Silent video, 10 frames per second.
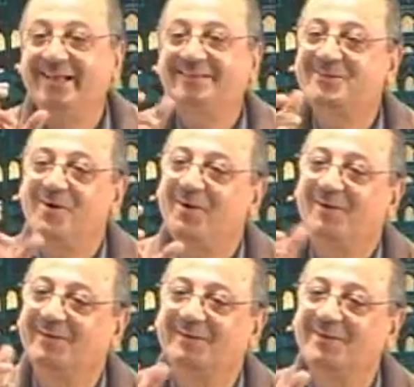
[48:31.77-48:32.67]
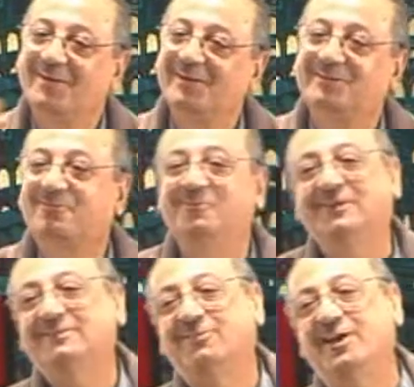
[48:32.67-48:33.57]
no,
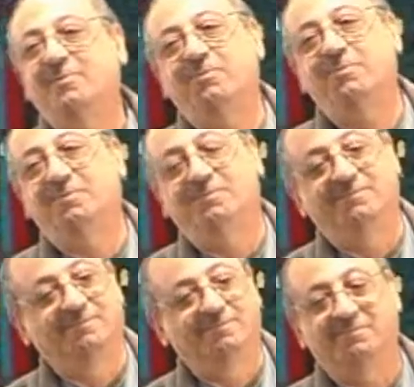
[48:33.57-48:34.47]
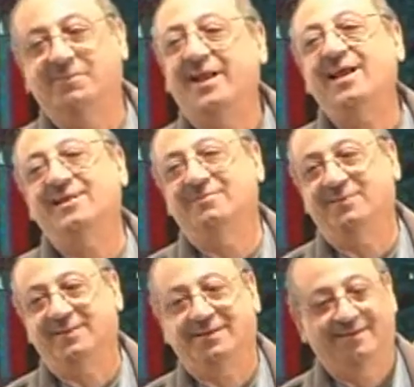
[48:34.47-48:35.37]
it's very bland, brother.